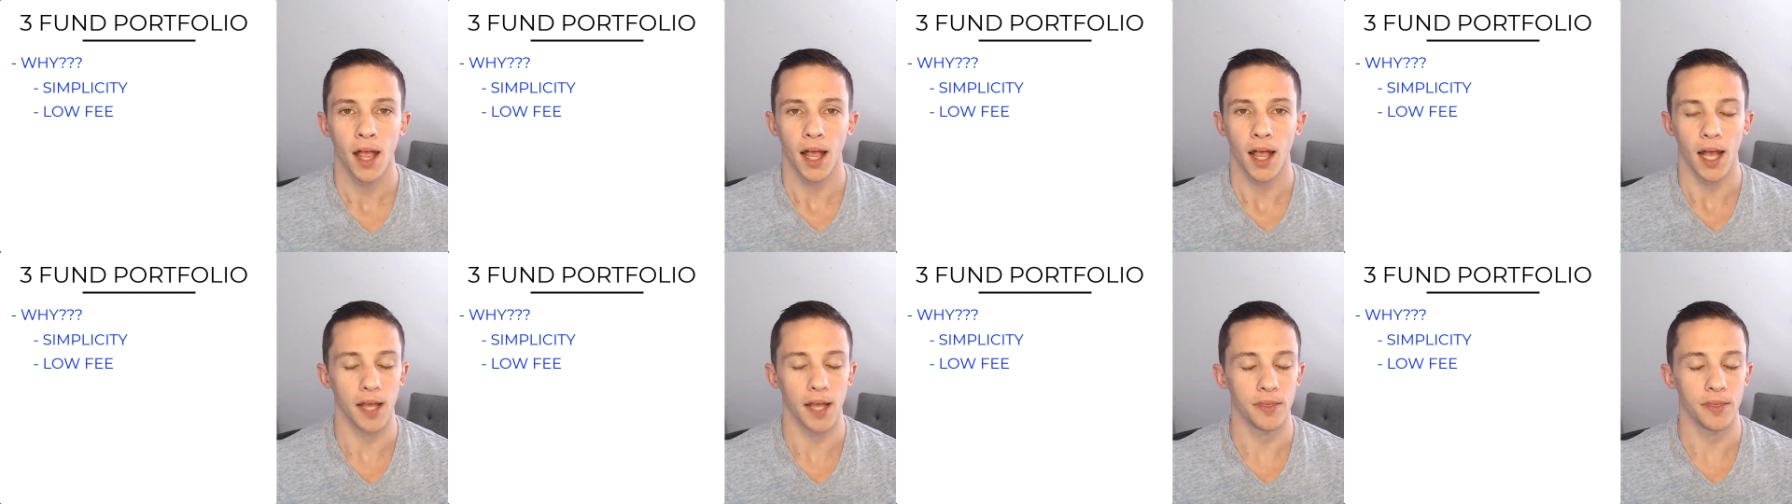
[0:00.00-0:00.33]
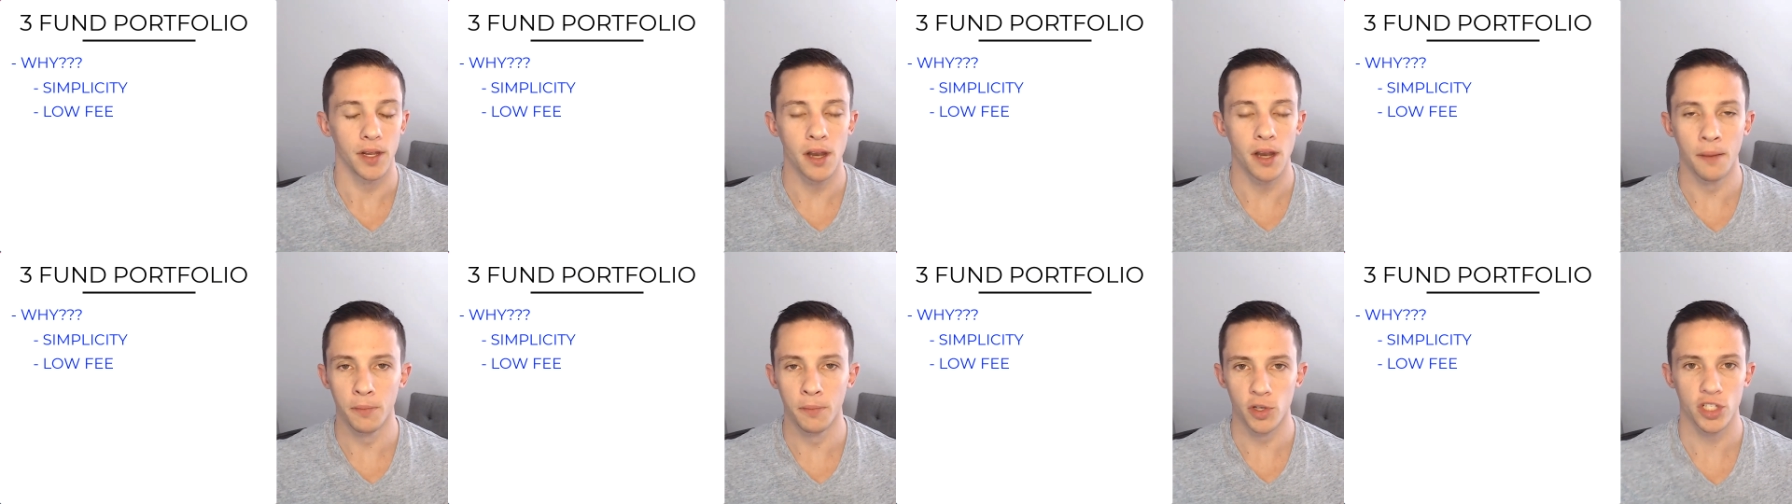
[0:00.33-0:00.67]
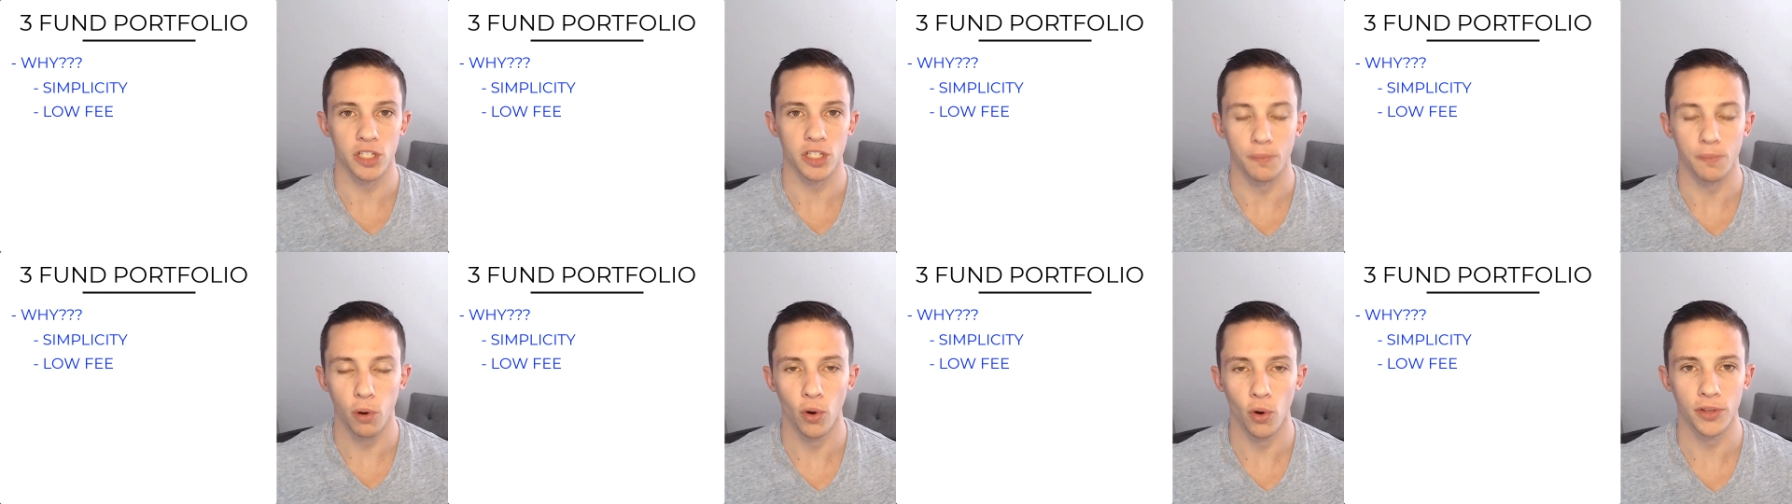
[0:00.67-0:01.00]
and the numbers
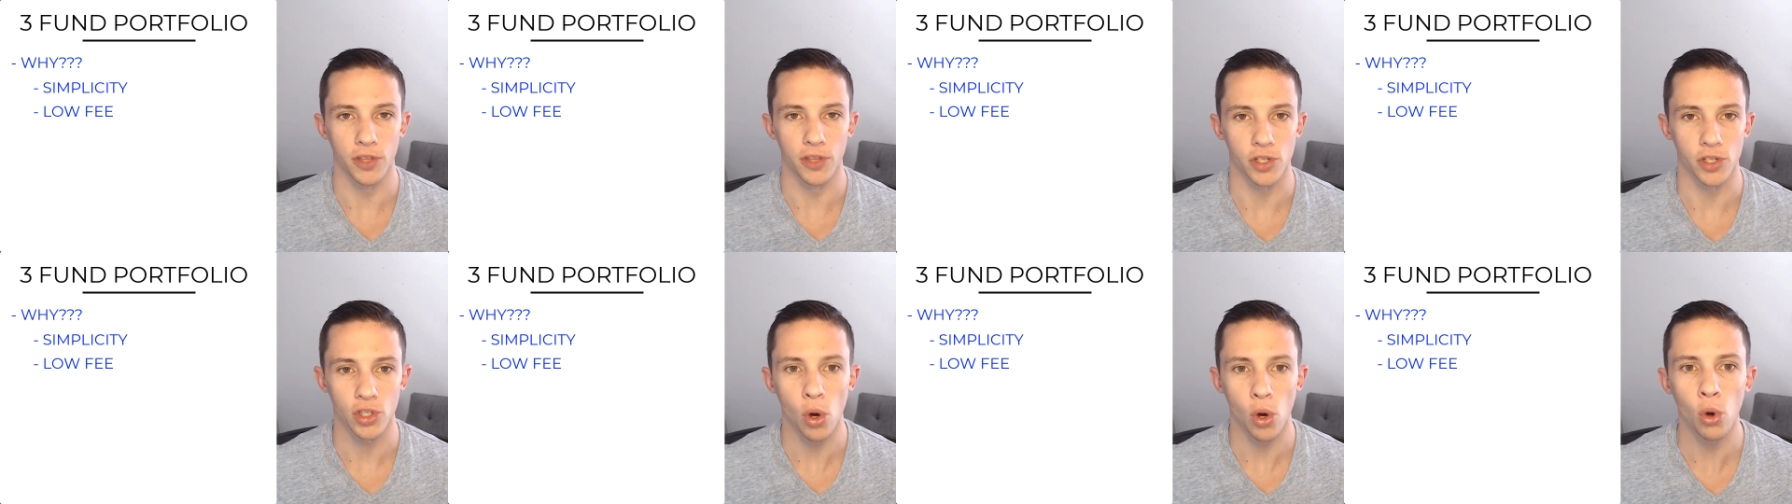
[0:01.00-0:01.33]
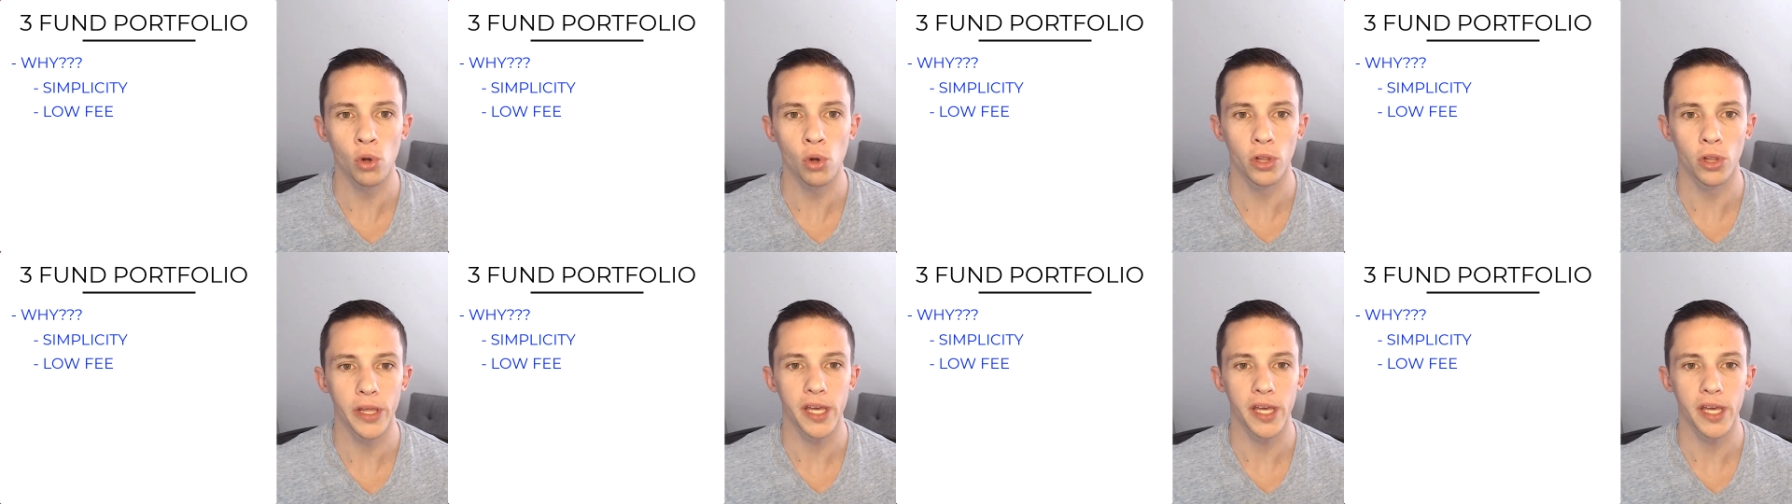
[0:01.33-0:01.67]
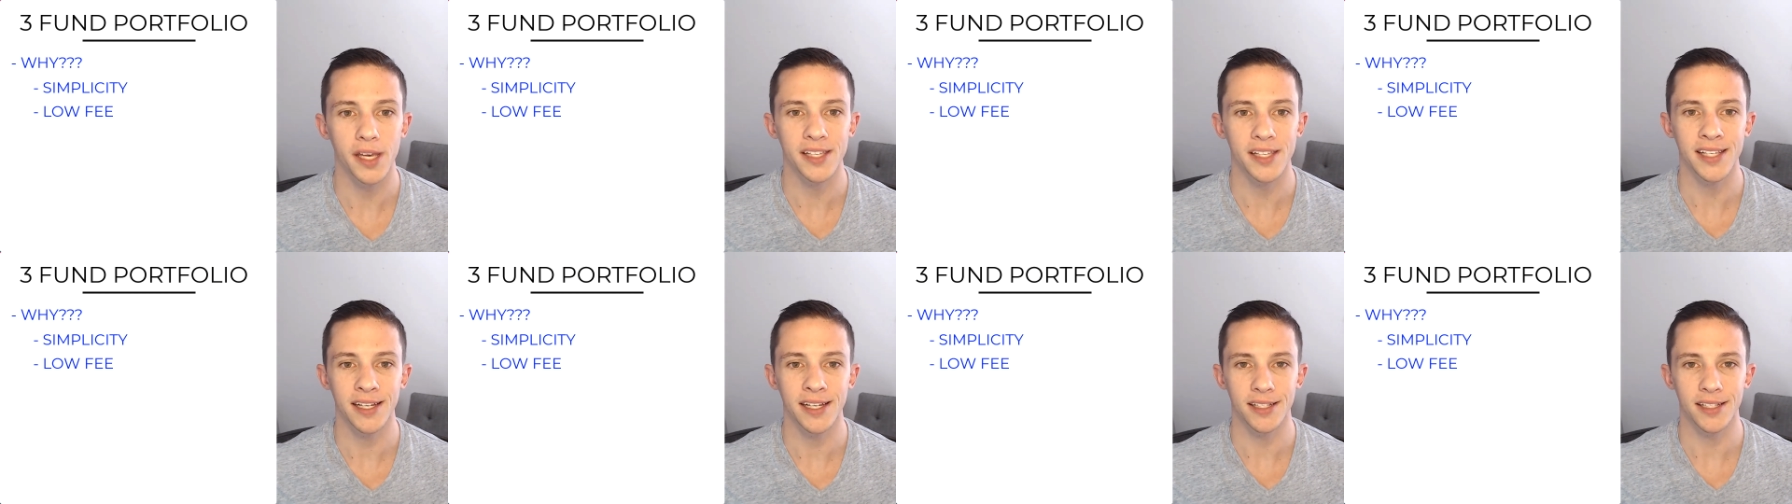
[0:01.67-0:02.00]
support this wholly
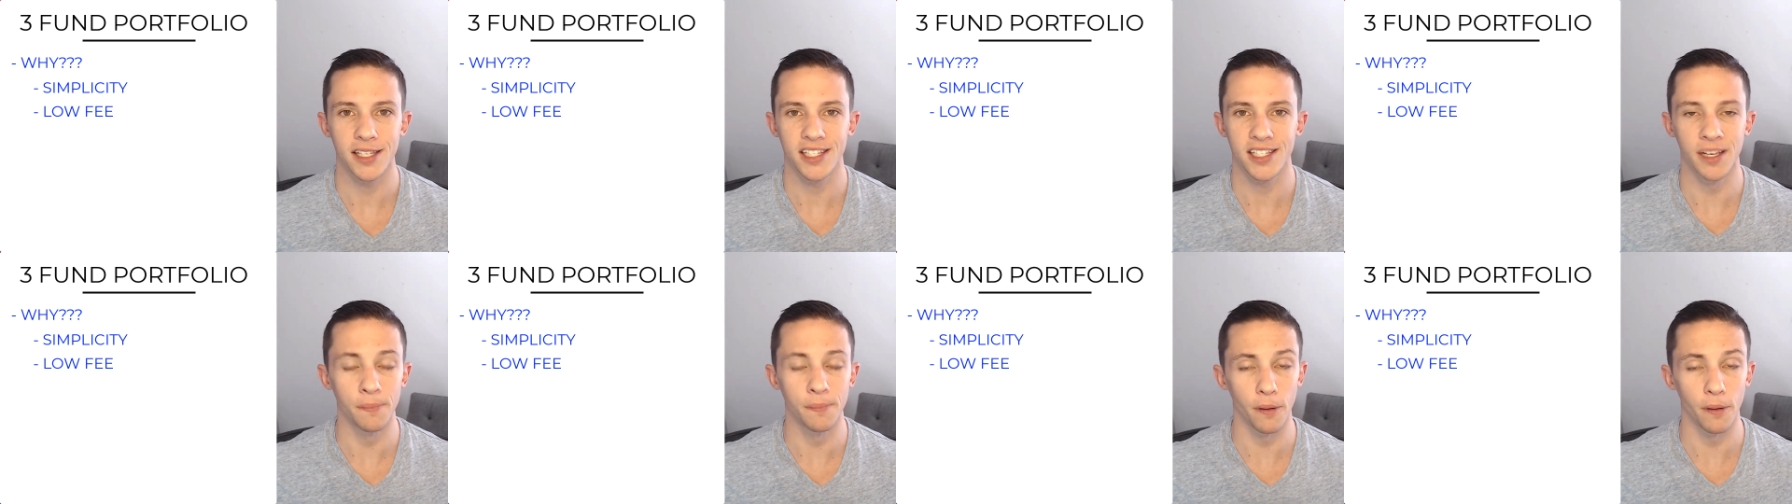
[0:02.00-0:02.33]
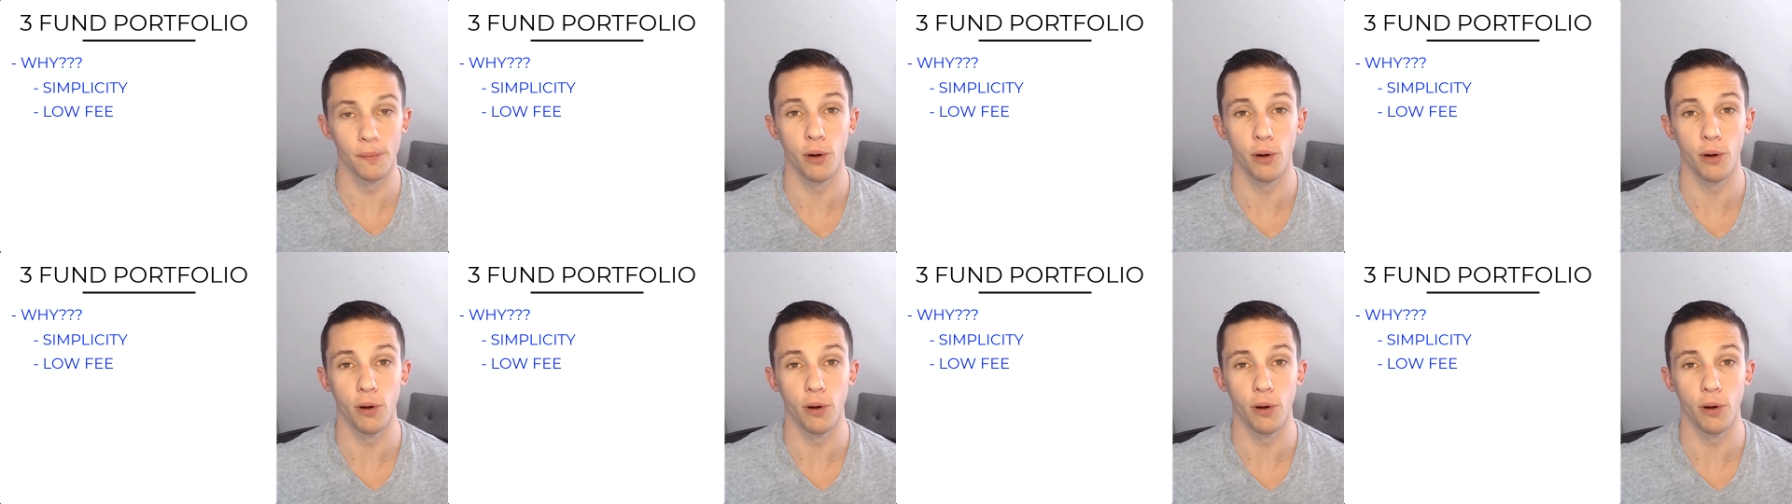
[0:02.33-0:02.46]
is that simple